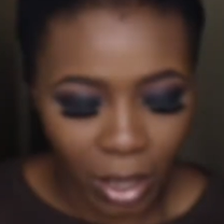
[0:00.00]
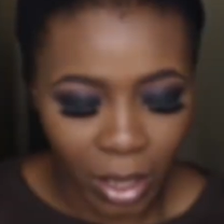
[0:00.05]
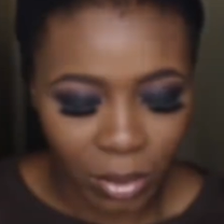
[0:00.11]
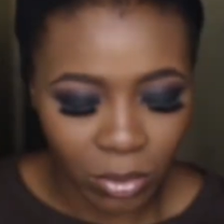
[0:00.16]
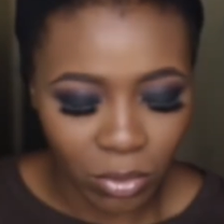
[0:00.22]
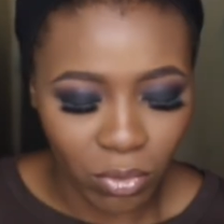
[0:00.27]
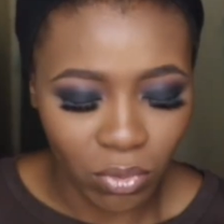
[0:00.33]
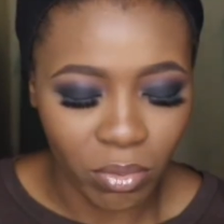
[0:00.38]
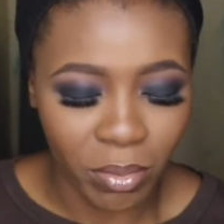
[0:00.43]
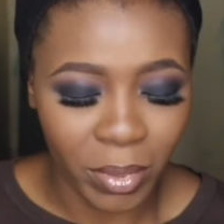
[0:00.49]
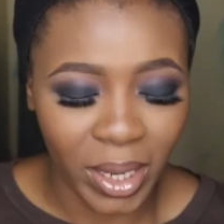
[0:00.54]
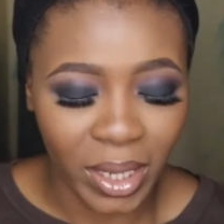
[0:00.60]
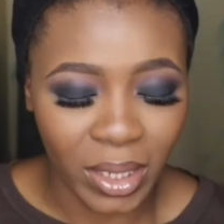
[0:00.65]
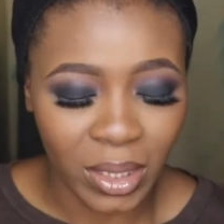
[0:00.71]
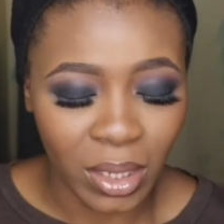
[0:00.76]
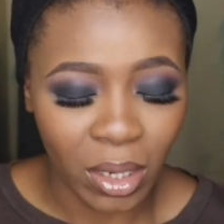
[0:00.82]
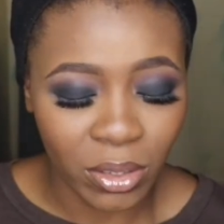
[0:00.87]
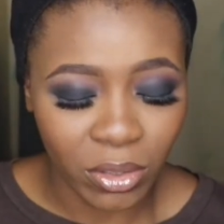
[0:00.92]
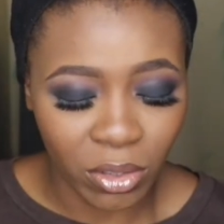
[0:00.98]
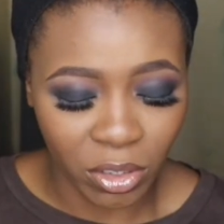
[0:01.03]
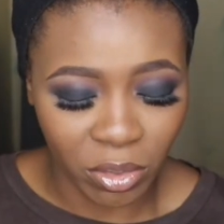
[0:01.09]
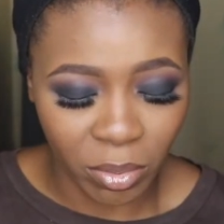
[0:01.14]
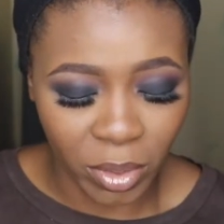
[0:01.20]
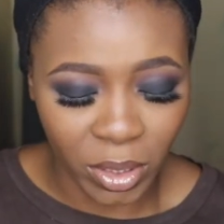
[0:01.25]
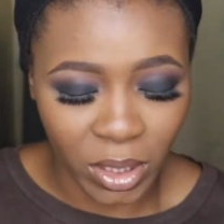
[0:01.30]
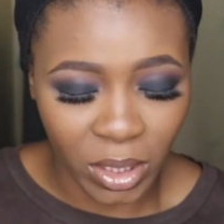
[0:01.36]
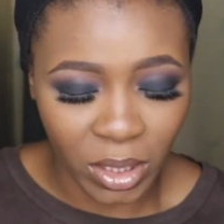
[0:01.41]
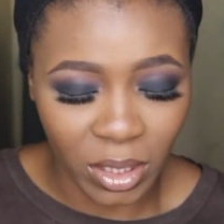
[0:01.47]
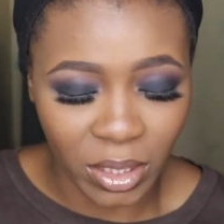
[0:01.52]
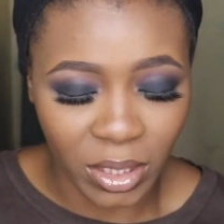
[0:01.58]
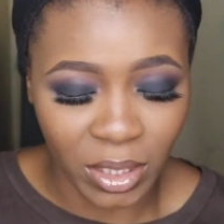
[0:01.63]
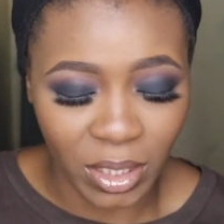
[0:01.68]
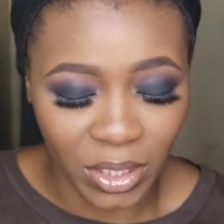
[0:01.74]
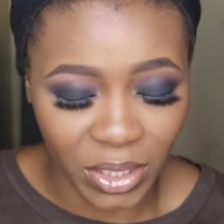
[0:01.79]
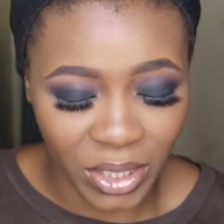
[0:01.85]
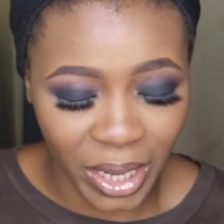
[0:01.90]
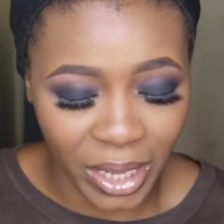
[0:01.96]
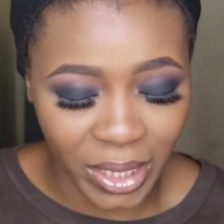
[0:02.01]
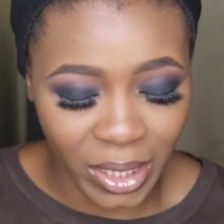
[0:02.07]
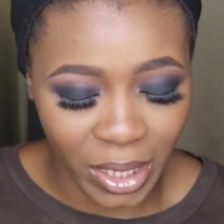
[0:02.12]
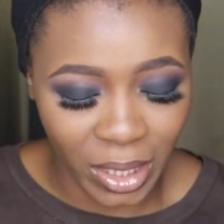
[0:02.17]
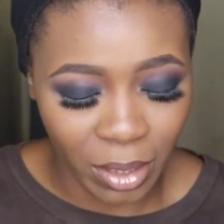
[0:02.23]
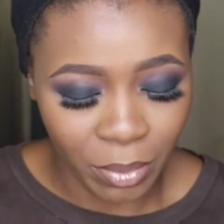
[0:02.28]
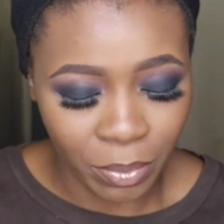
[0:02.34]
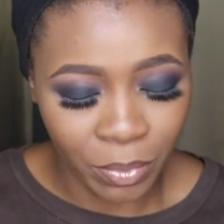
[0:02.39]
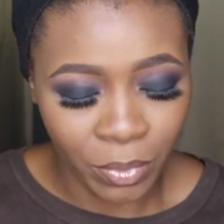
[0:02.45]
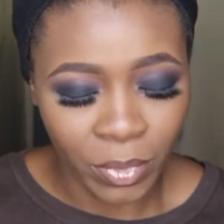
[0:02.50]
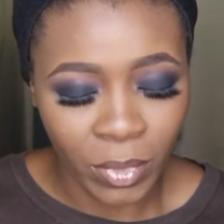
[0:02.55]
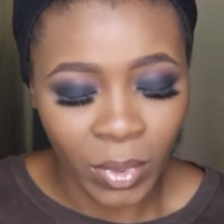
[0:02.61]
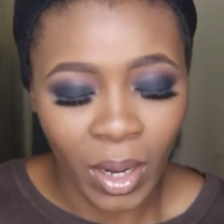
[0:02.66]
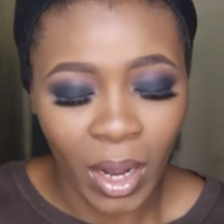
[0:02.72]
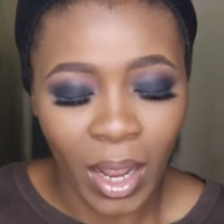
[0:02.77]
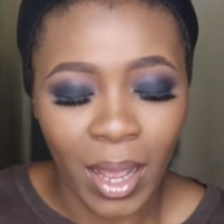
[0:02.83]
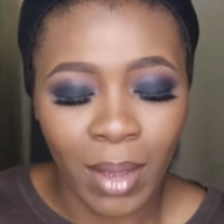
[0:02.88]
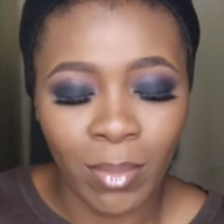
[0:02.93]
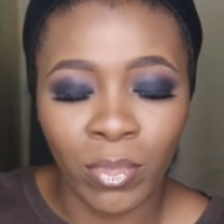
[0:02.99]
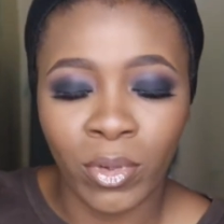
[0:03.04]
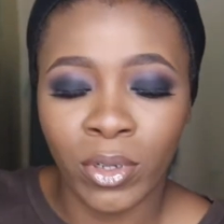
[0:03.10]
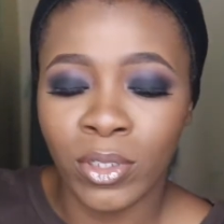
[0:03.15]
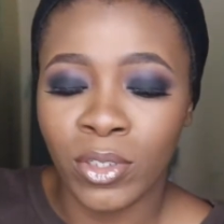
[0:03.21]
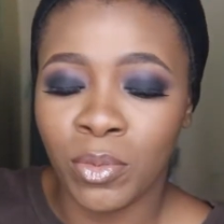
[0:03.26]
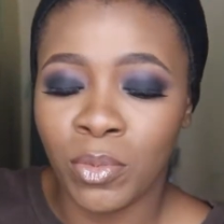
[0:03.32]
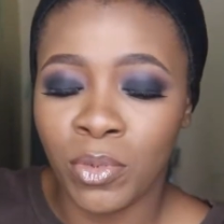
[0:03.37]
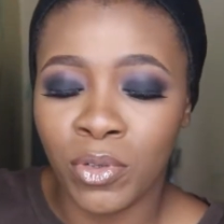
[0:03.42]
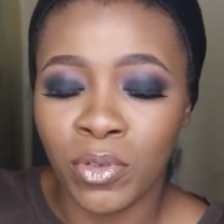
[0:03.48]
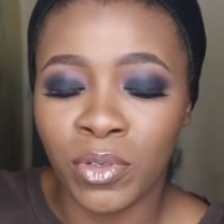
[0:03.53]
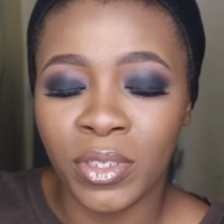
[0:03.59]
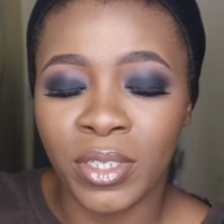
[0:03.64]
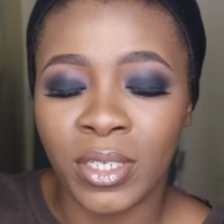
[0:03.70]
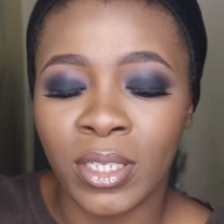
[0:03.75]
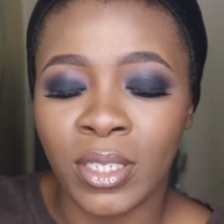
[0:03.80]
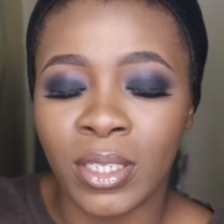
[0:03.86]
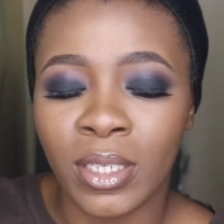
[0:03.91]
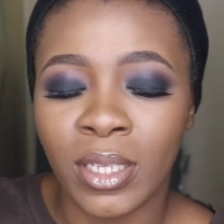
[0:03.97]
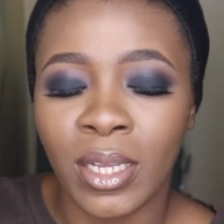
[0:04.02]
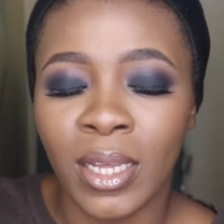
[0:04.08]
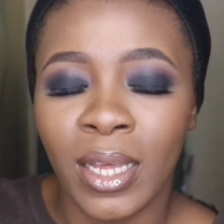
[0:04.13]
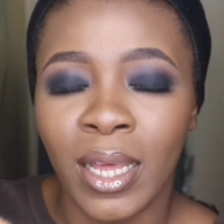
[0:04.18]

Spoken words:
I don't know, my Towels Cosmetics thing is scattered. I'm going to be using